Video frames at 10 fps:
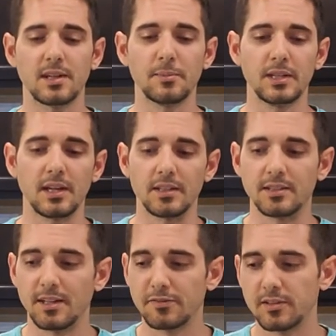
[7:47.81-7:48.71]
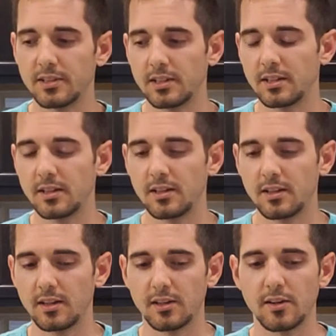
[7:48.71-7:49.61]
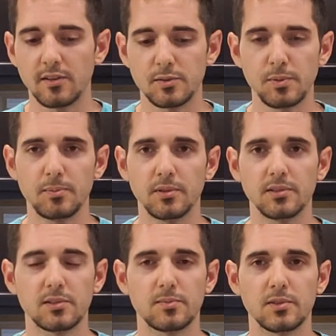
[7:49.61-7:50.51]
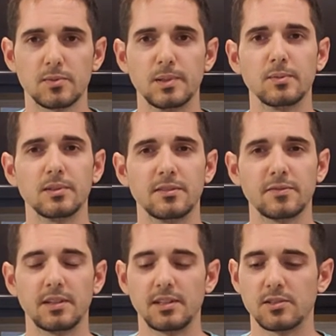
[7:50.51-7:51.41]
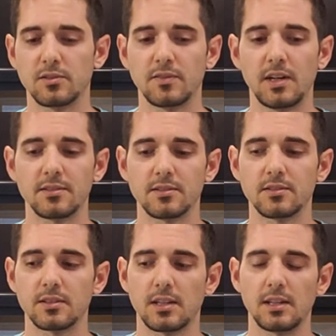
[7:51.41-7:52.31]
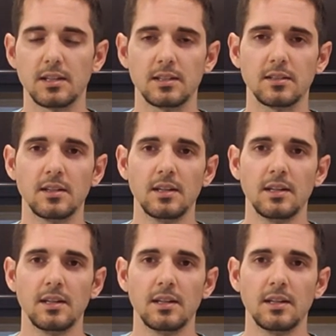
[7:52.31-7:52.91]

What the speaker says: I mean, I definitely encourage people to speak with their financial advisors and